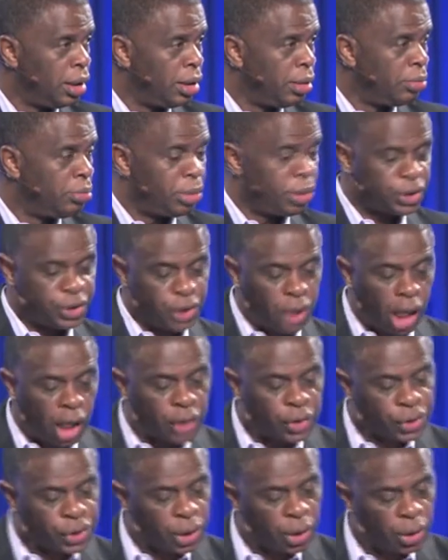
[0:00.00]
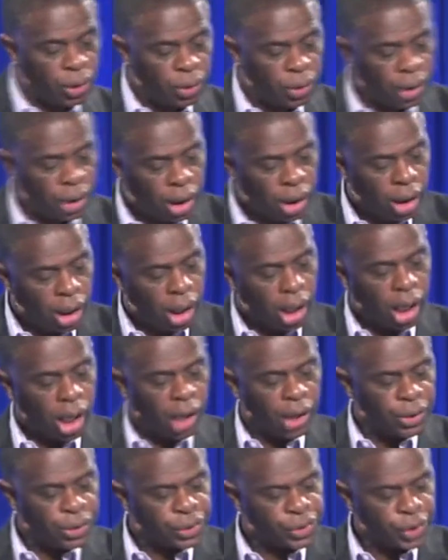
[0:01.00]
But she also
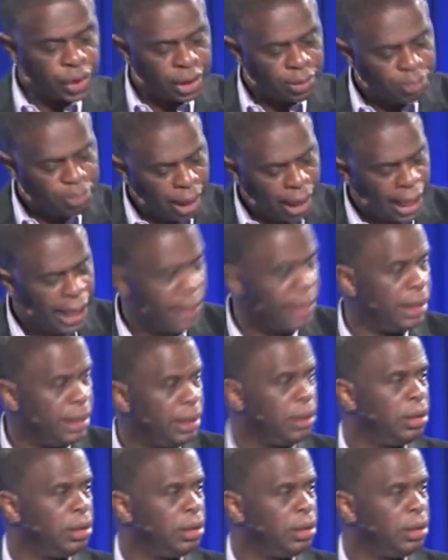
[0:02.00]
understood the pain